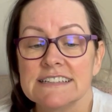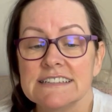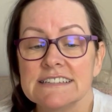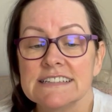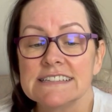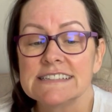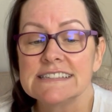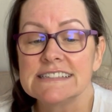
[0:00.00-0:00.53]

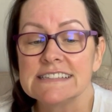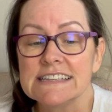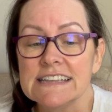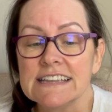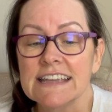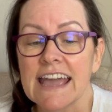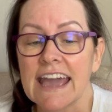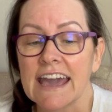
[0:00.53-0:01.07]
To
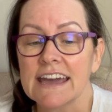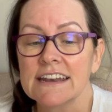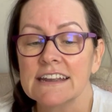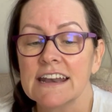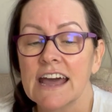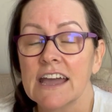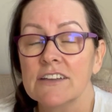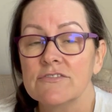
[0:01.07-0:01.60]
seek
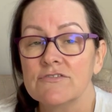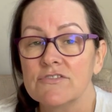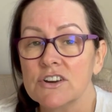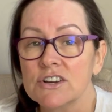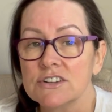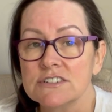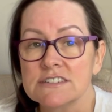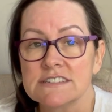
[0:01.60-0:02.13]
Adonai
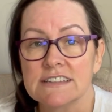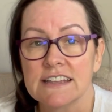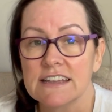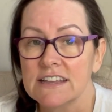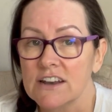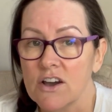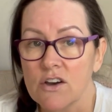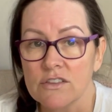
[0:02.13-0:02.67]
first
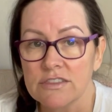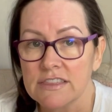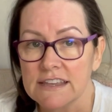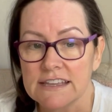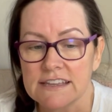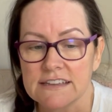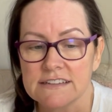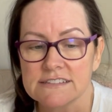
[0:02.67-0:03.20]
in all
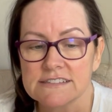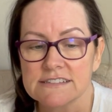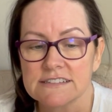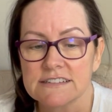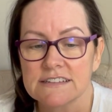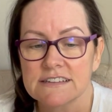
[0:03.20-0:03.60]
things.